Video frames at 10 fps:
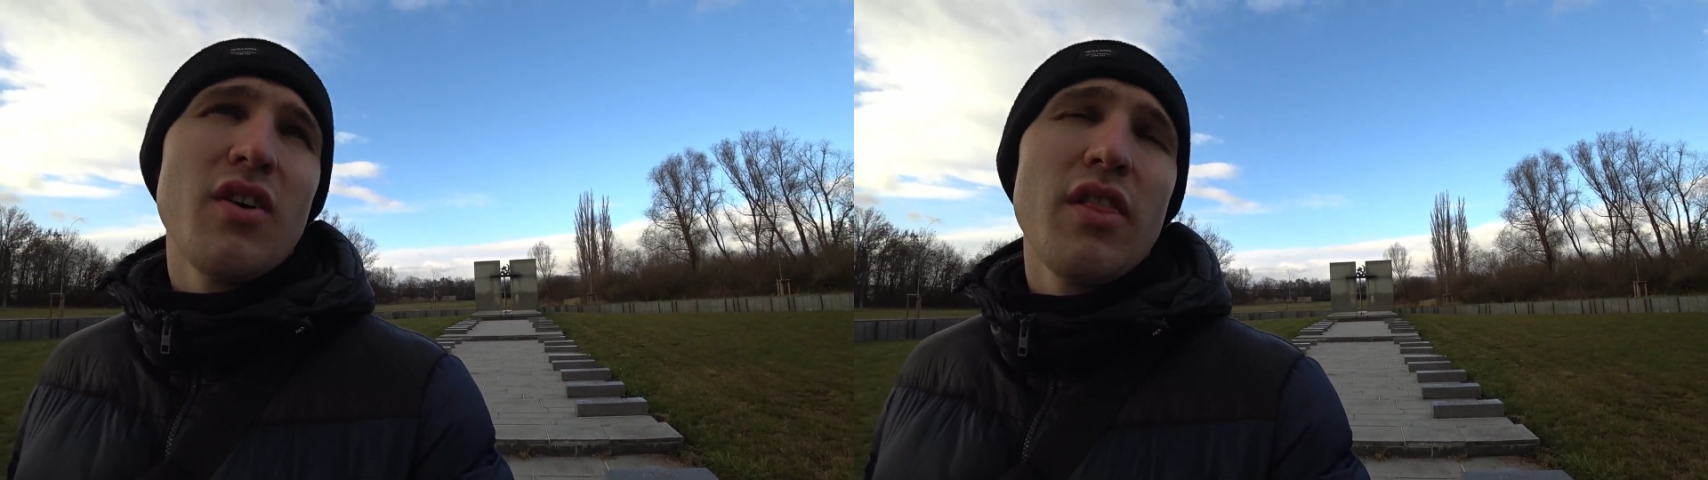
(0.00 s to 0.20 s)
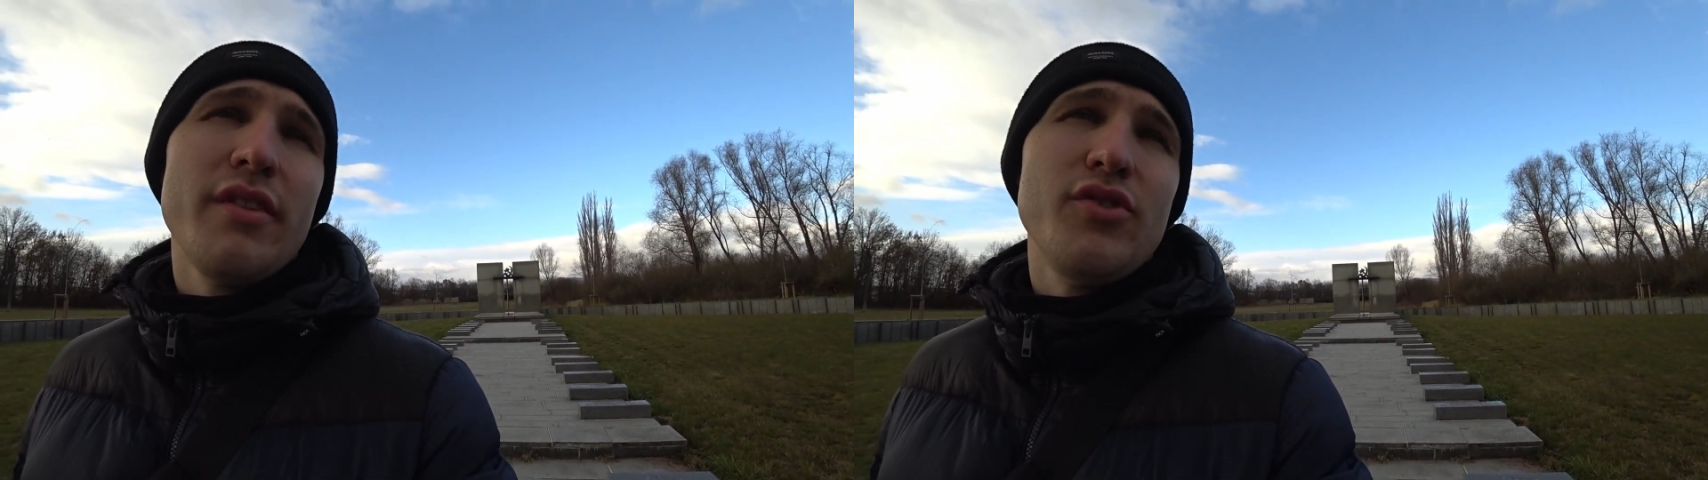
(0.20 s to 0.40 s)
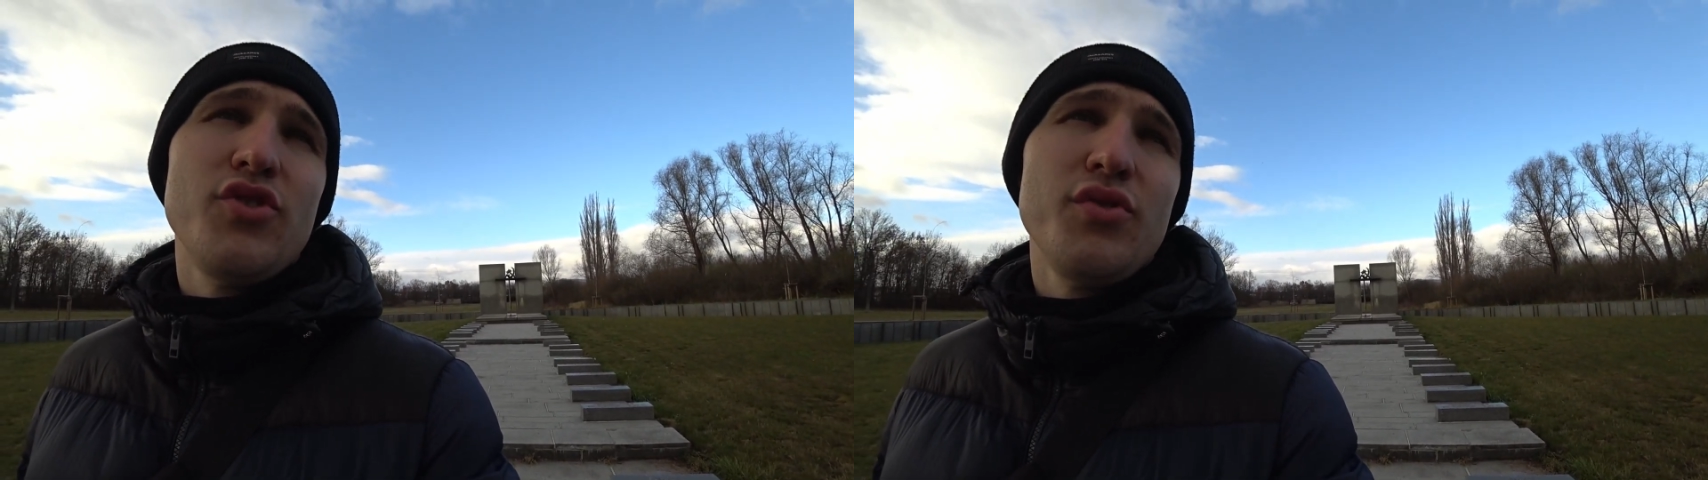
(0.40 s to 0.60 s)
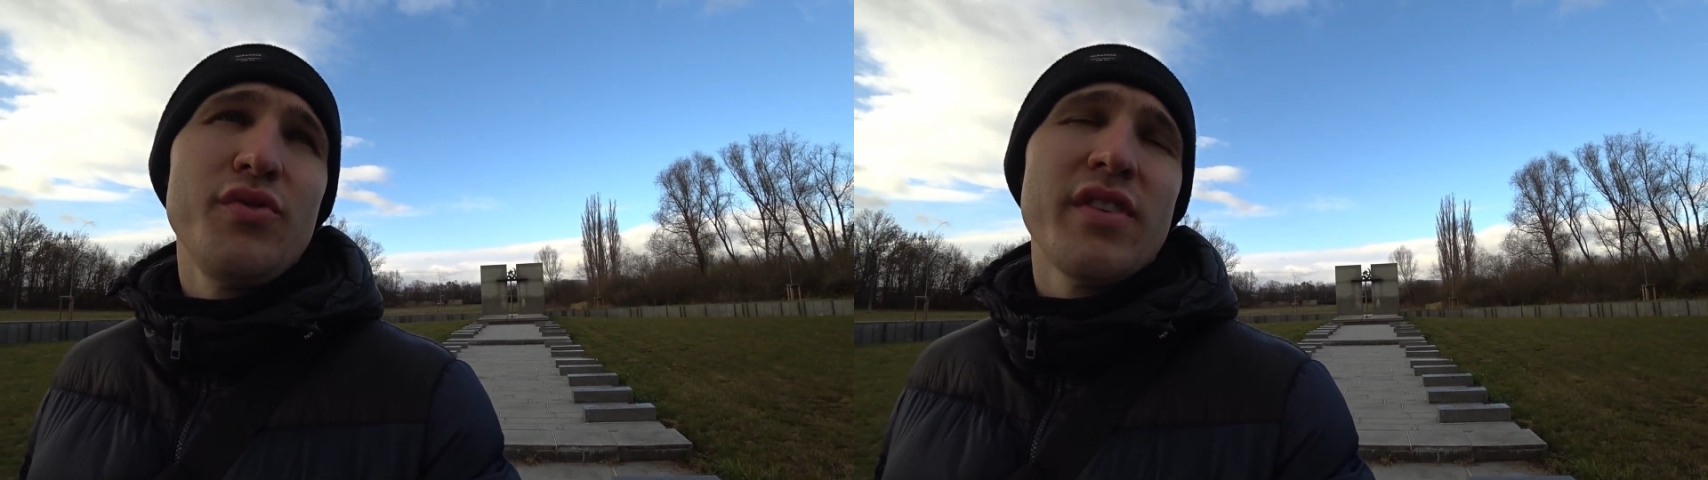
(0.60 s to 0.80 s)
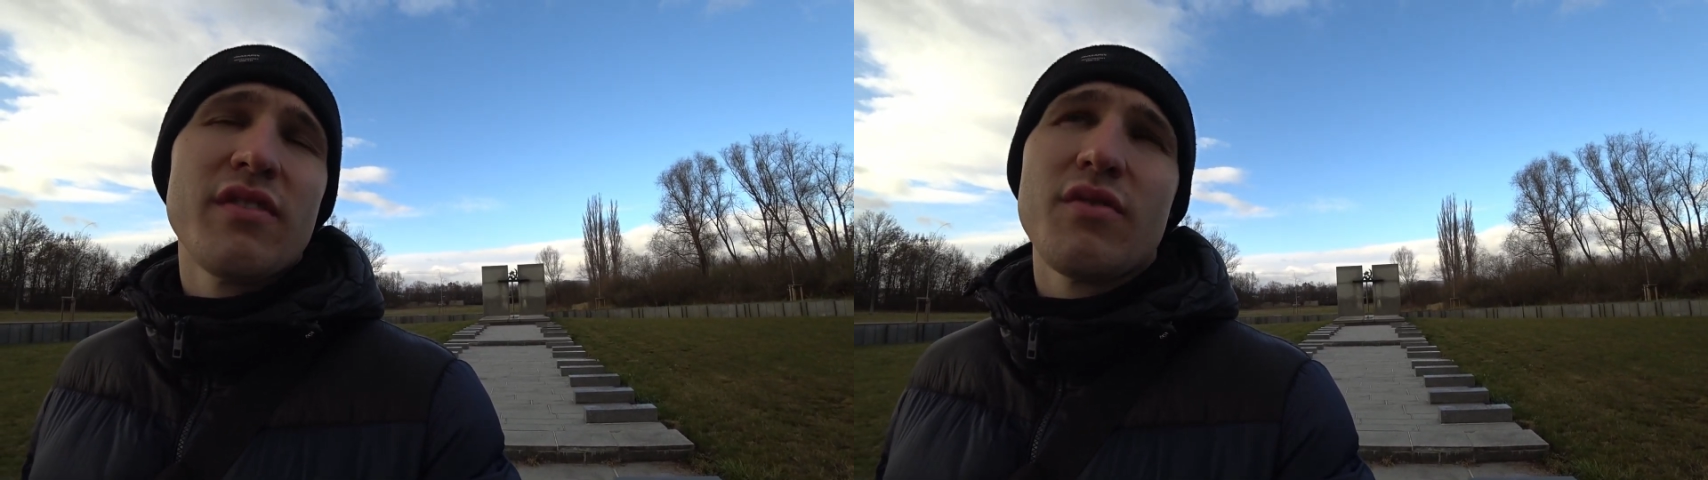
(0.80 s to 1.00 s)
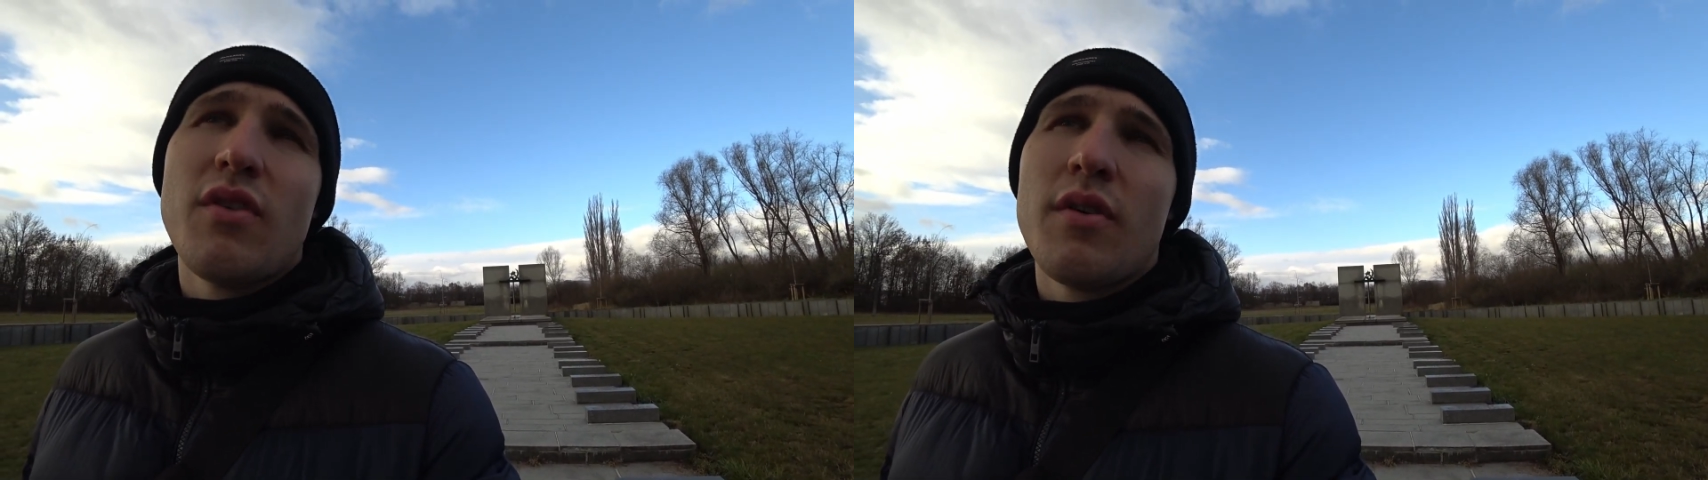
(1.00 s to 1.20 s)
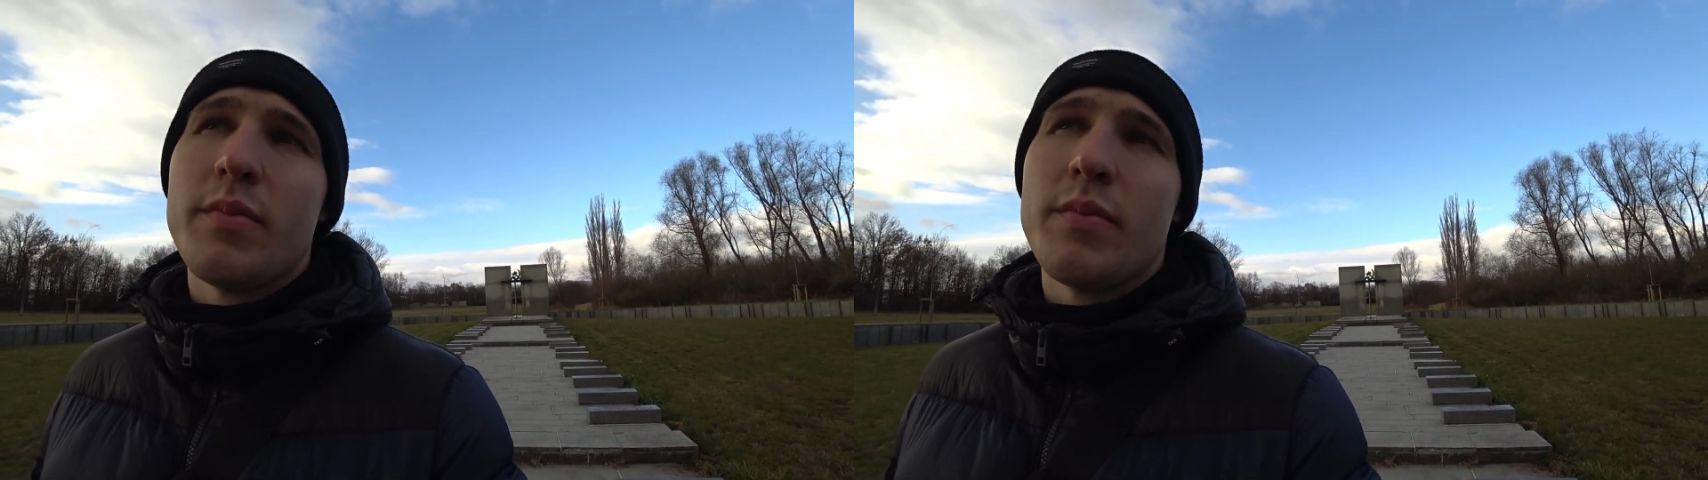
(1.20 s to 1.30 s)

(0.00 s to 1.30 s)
all the Jews and so on.